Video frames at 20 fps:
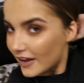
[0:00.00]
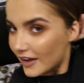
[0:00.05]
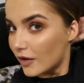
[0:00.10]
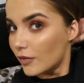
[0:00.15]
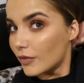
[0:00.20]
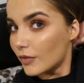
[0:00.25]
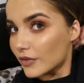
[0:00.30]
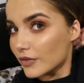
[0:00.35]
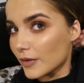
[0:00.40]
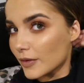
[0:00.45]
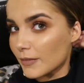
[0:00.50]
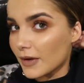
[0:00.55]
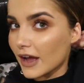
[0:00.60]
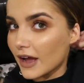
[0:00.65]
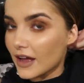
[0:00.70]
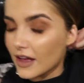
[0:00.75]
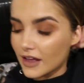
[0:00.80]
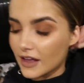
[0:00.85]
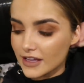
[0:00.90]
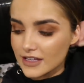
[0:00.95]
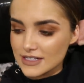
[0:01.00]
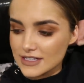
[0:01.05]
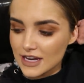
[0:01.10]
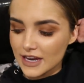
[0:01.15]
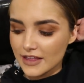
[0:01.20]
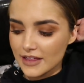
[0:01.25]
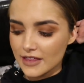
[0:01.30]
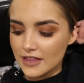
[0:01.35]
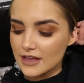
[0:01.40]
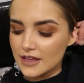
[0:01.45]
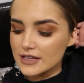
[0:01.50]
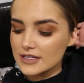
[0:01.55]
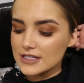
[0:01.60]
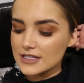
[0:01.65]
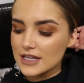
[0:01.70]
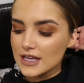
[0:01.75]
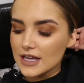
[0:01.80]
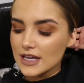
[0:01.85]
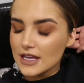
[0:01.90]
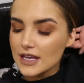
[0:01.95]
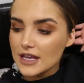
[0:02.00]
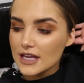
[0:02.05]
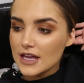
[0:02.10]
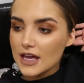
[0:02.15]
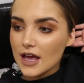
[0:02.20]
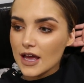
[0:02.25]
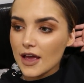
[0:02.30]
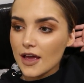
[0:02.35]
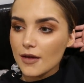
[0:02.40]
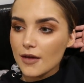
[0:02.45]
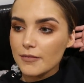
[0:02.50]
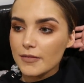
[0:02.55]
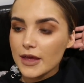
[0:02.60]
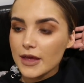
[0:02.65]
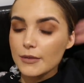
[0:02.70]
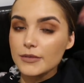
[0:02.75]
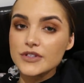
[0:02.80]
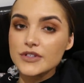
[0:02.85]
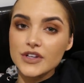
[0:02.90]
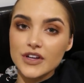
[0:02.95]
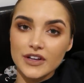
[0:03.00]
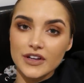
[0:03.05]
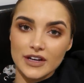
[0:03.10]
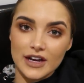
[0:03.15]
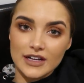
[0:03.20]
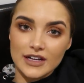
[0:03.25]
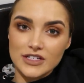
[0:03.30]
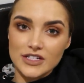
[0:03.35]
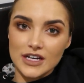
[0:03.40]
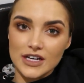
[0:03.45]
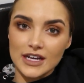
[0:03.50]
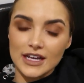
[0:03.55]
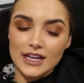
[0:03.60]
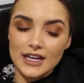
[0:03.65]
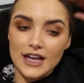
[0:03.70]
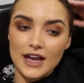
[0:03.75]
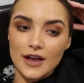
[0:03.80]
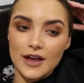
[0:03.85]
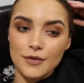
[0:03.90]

That's why my hair is like this. It was good actually.